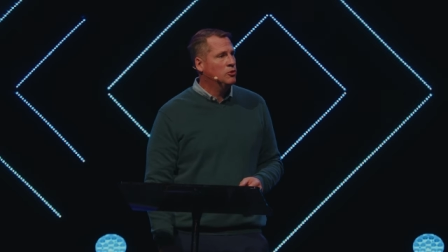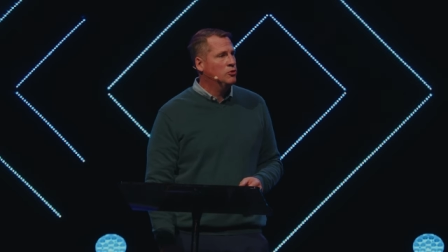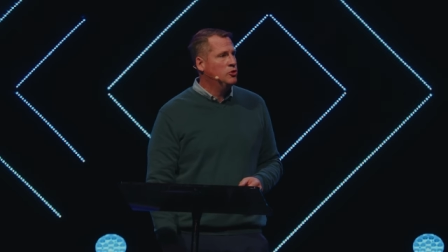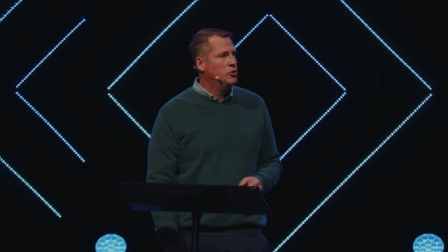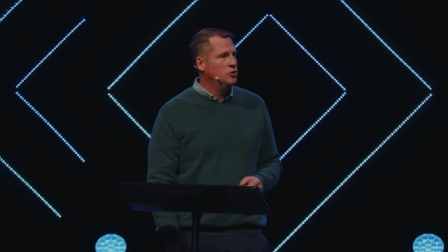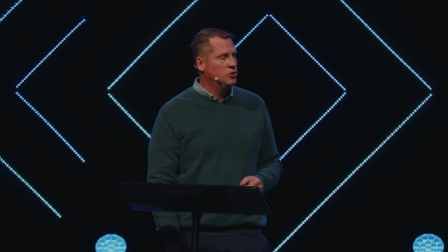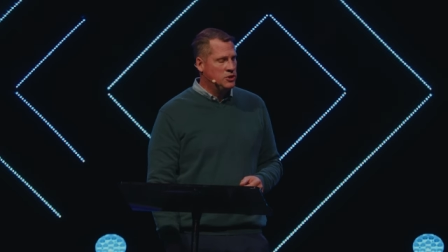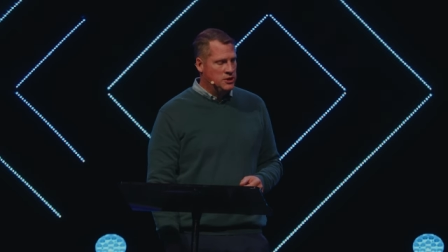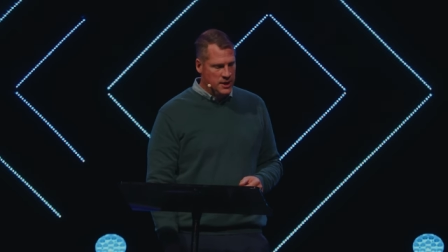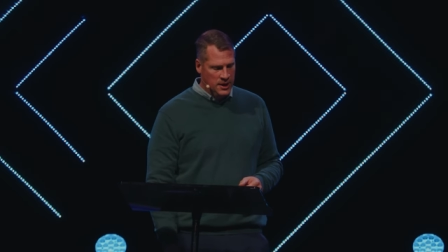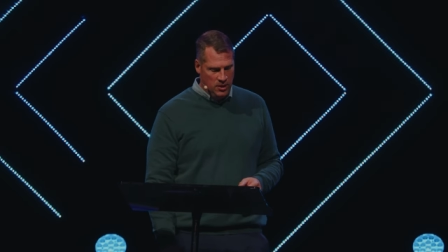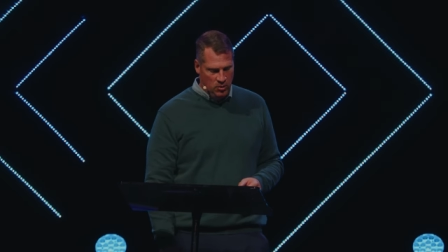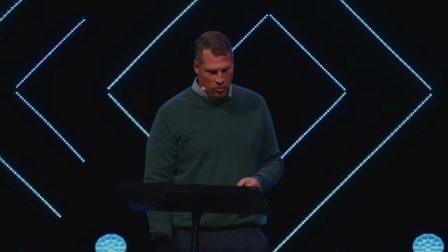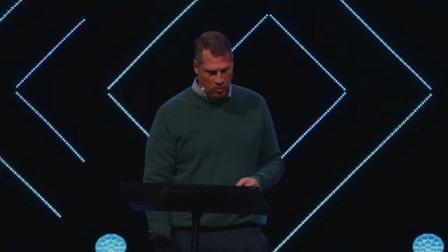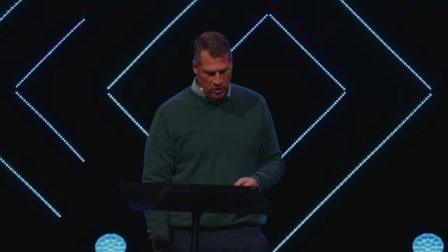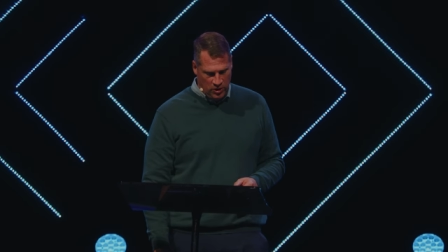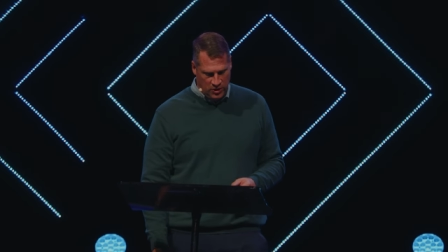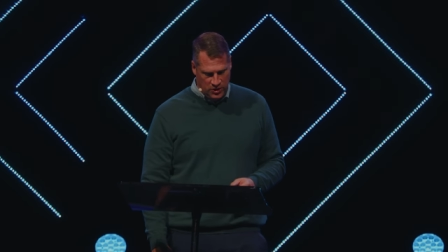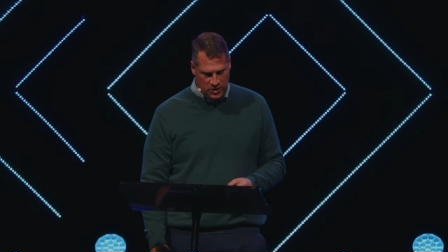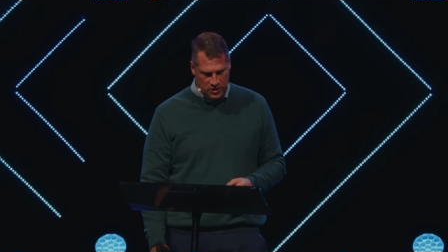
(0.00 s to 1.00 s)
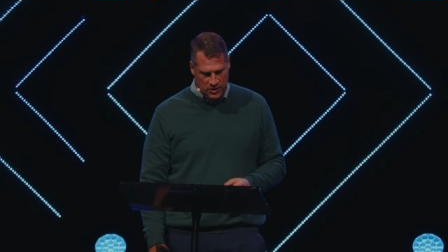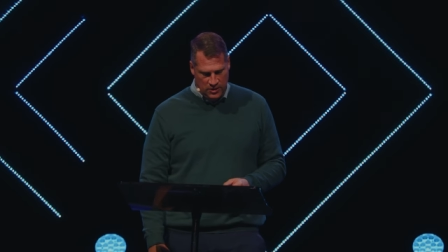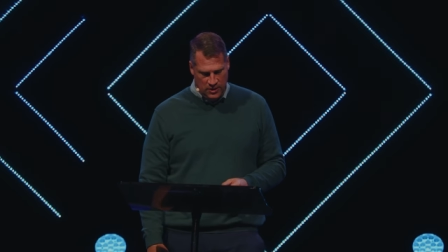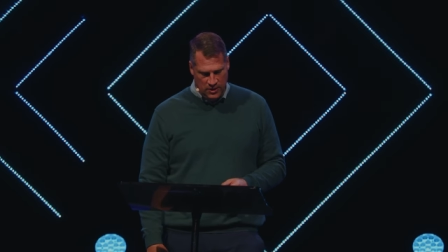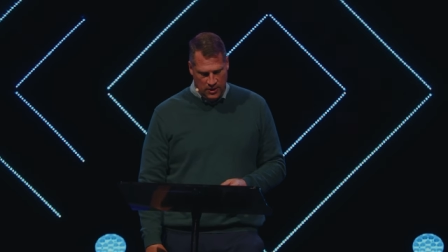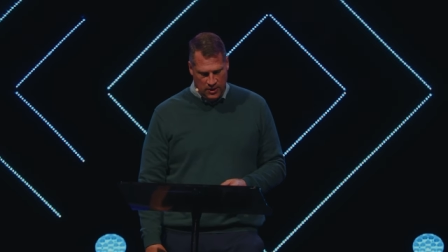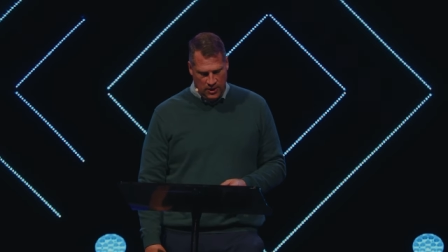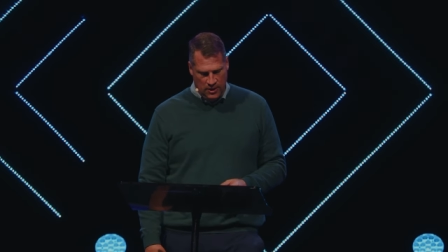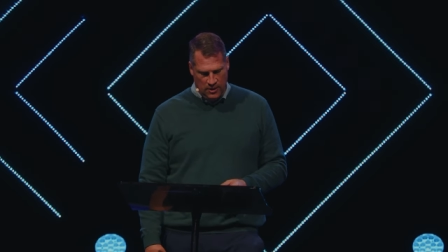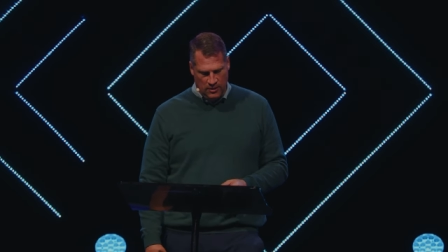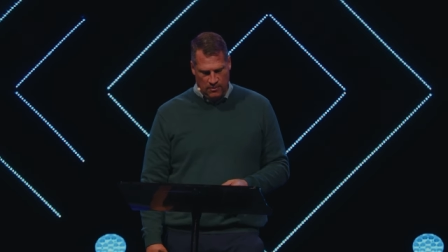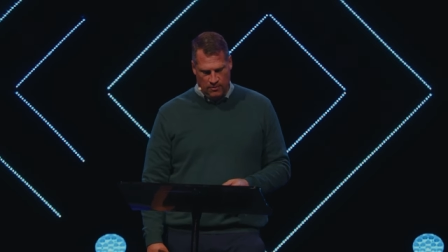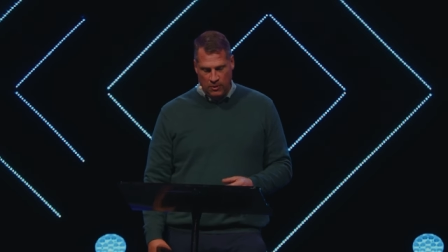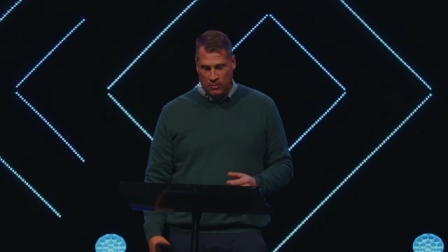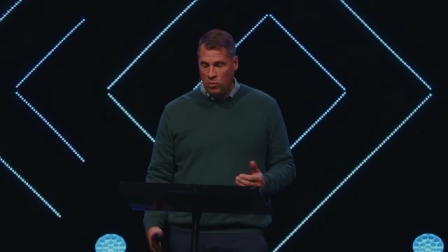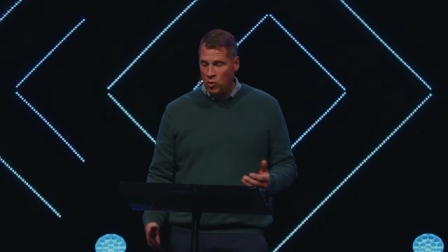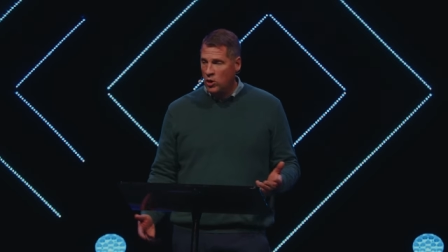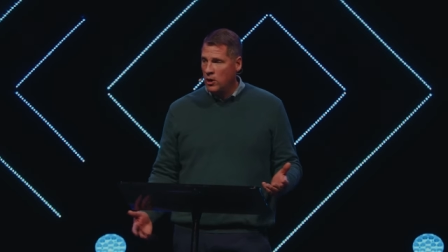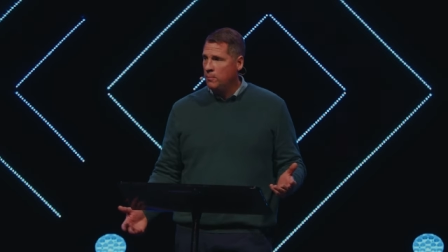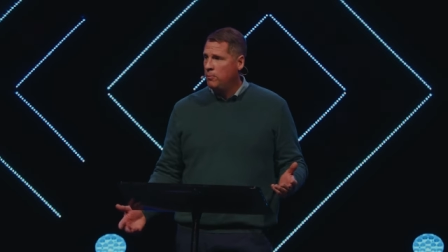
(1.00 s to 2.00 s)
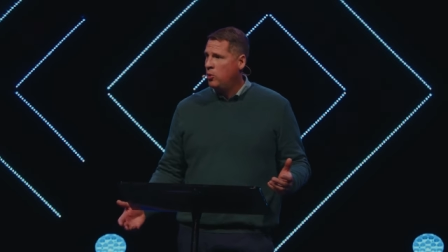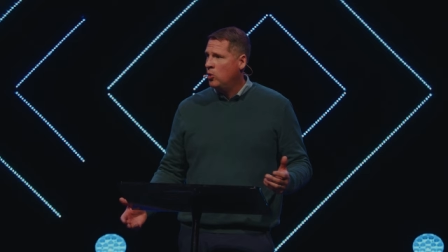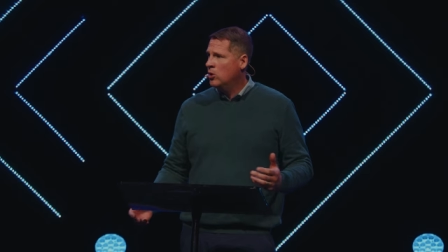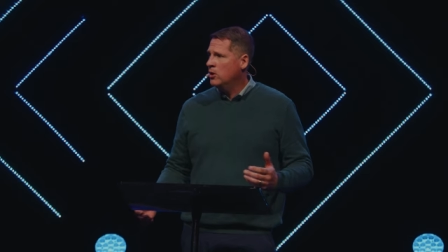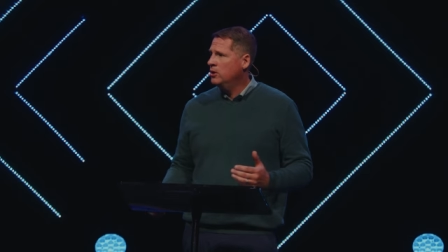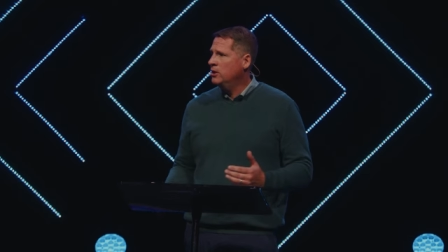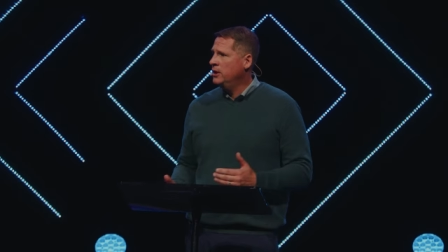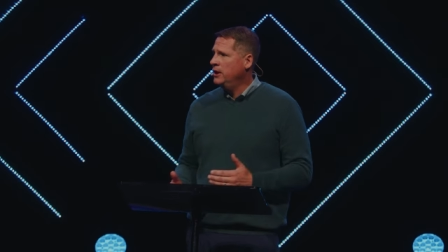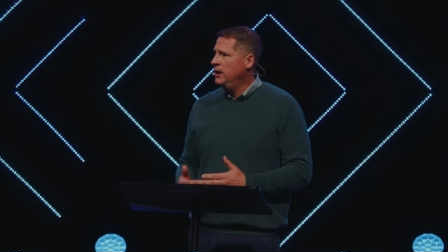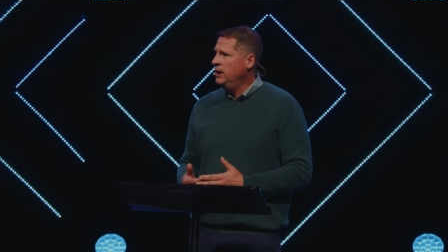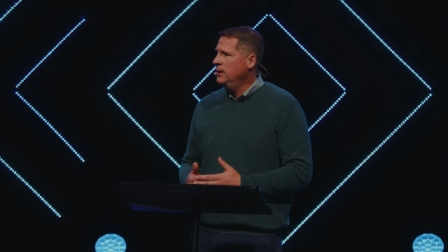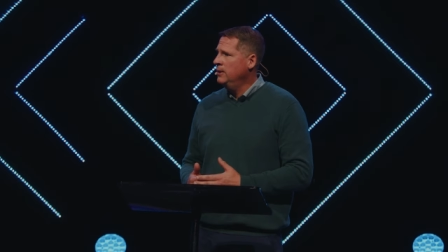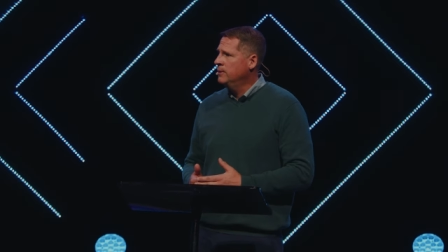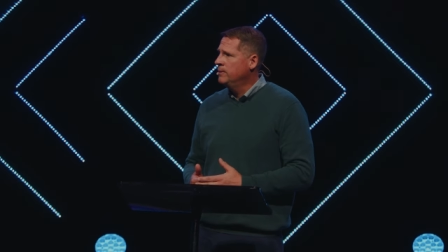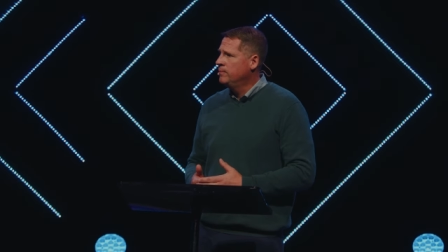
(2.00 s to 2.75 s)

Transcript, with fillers: news networks. But more importantly,